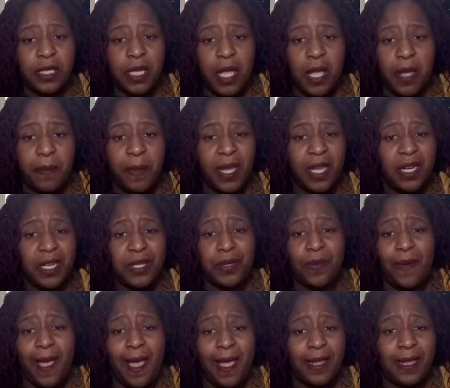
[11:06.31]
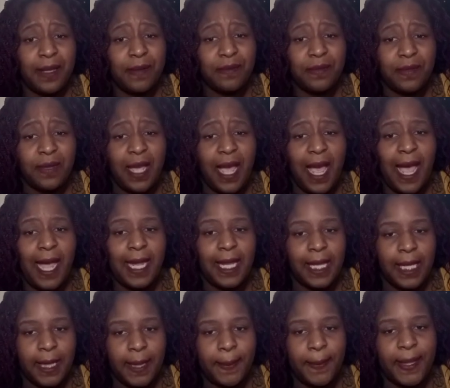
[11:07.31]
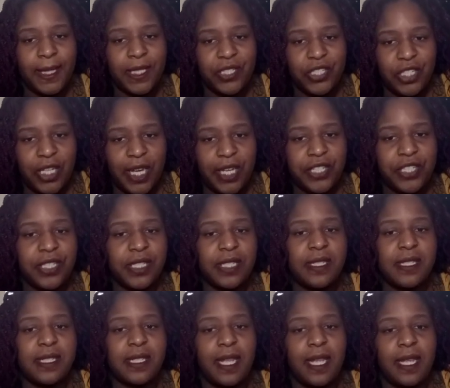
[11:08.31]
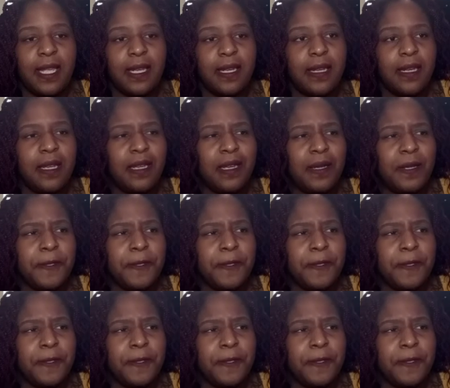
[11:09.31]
to come in and do IM injections and